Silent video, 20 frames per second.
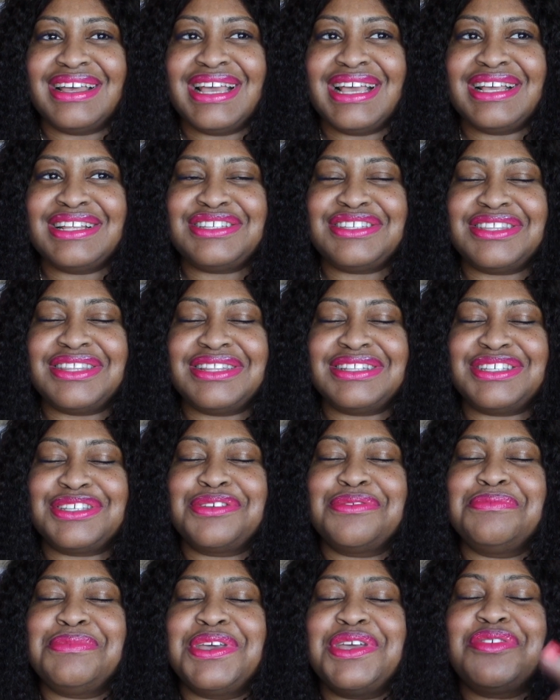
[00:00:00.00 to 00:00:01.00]
it's
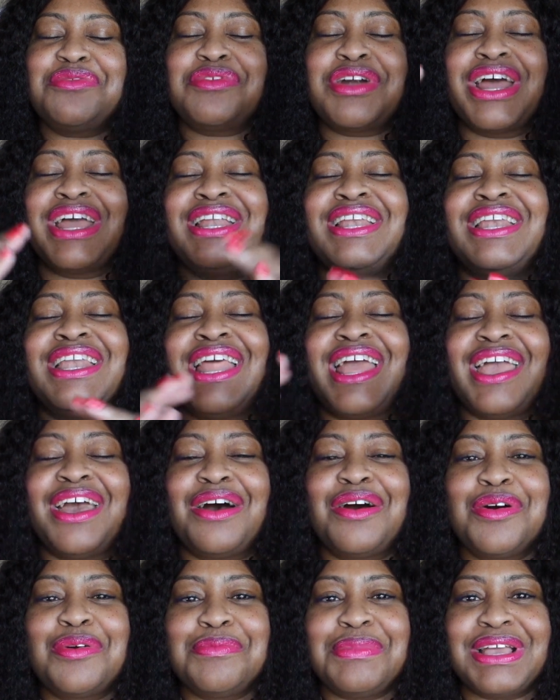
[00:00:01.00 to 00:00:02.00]
to me right
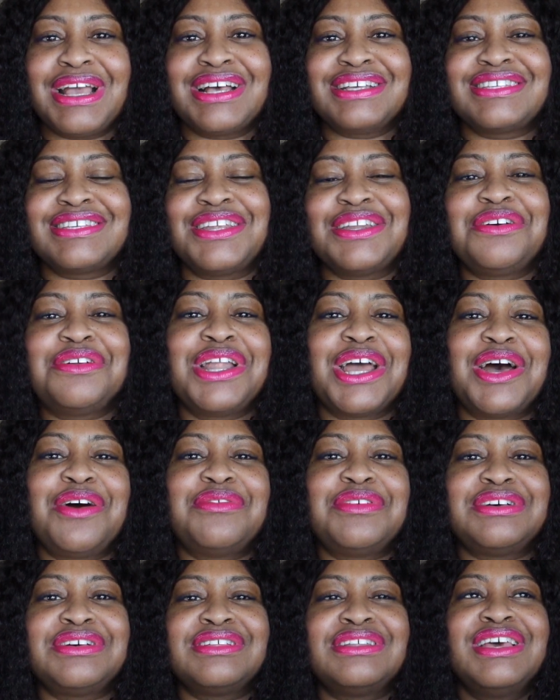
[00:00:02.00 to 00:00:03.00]
now, because I don't
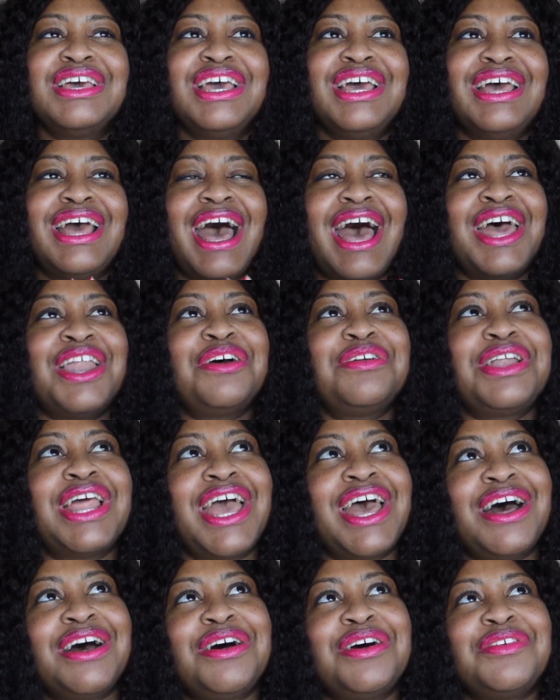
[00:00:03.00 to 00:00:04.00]

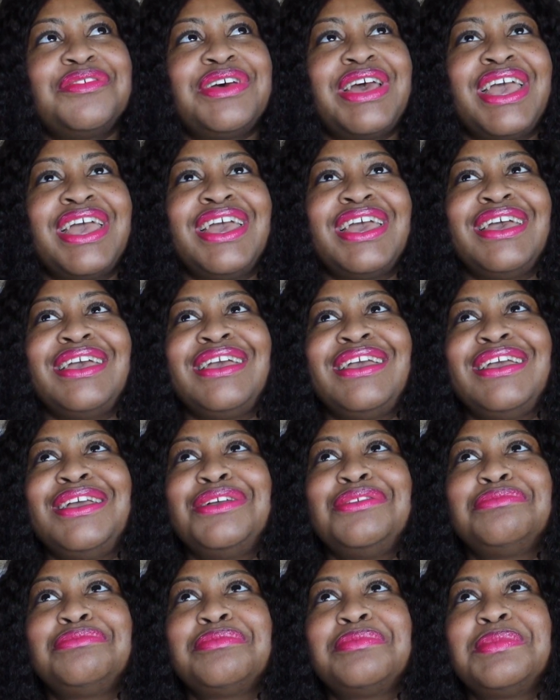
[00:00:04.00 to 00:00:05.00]
have
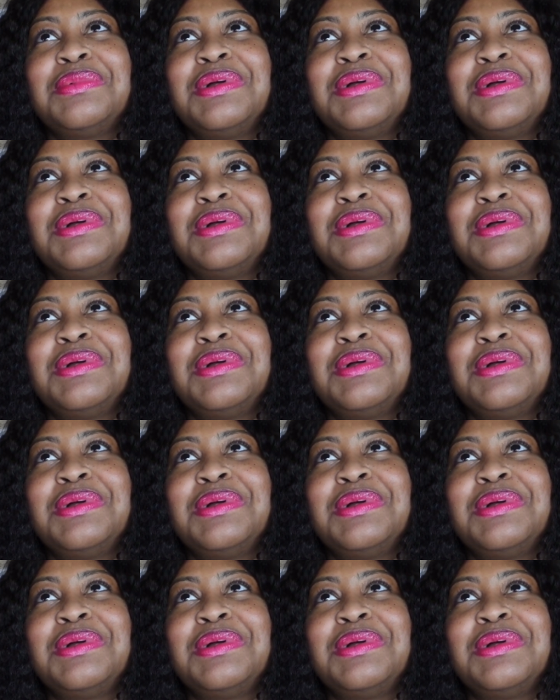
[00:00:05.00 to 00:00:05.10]
a